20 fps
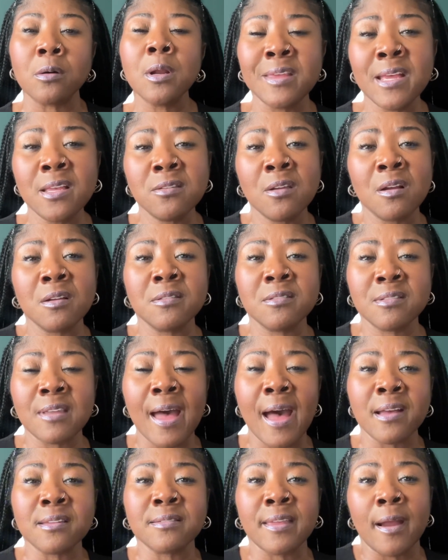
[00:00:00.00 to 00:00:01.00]
These are
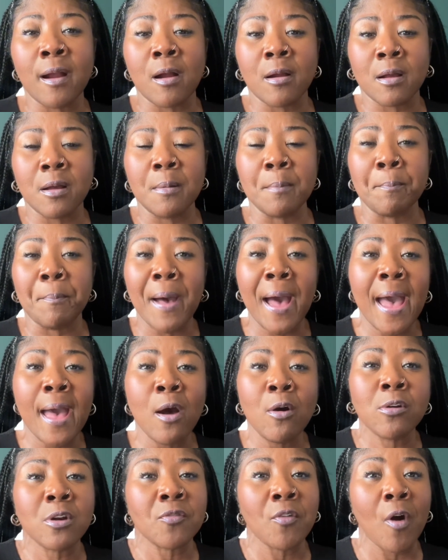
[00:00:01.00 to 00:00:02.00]
stocks that are
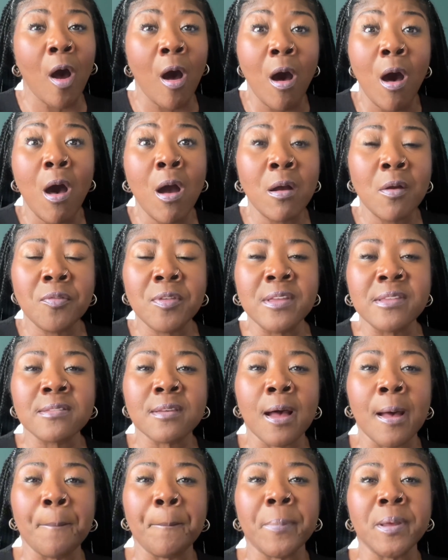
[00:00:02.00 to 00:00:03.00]
compiled of all of these
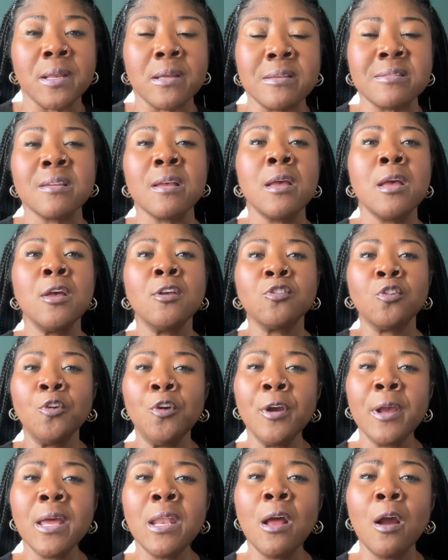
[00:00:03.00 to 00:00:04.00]
companies. So
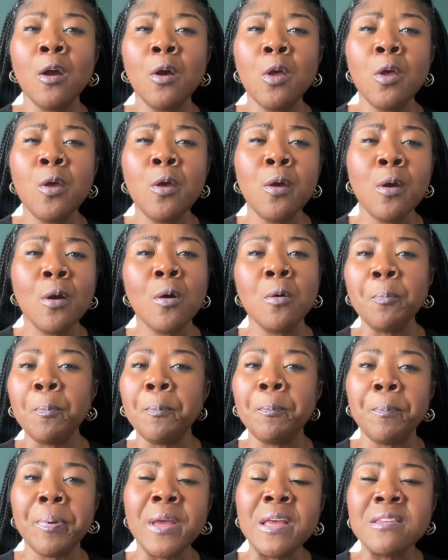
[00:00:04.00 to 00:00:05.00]
you're getting a little
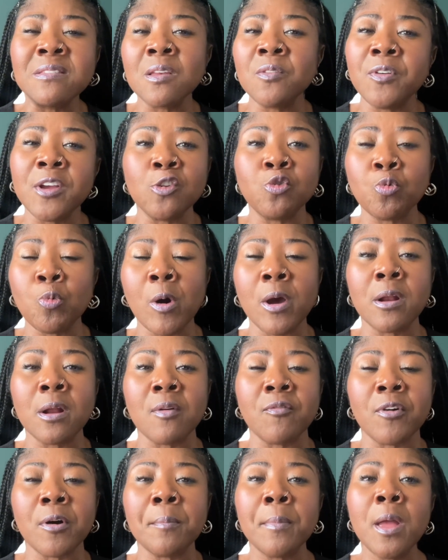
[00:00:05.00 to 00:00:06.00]
piece of each one
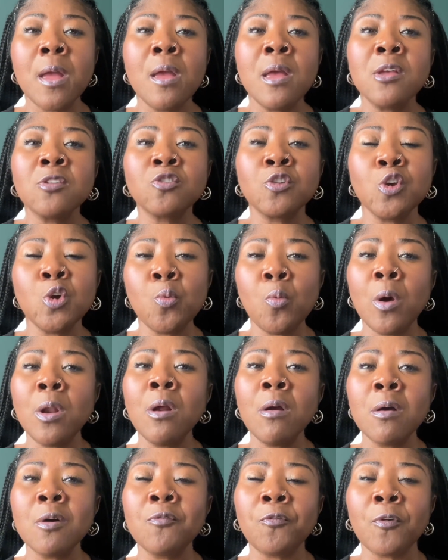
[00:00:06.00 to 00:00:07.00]
of them. So you want
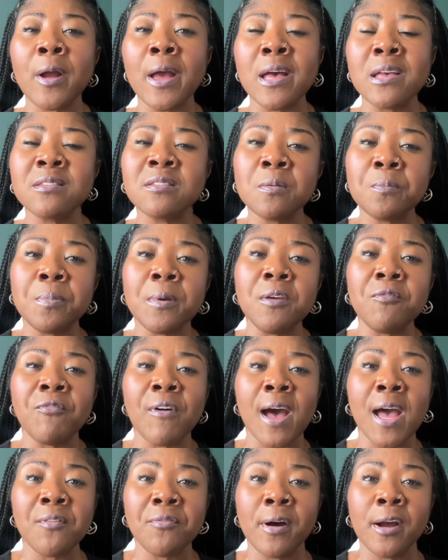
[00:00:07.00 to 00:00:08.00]
to look for S&P
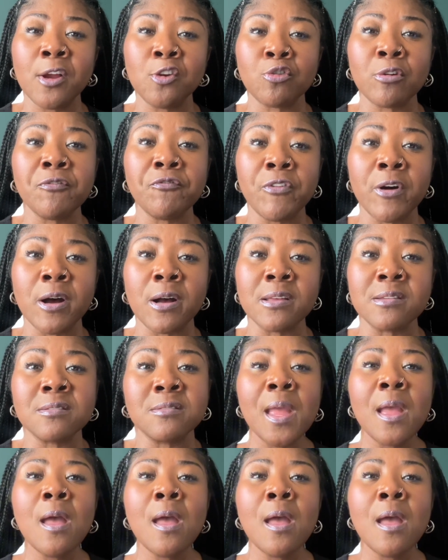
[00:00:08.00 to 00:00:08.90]
500 funds.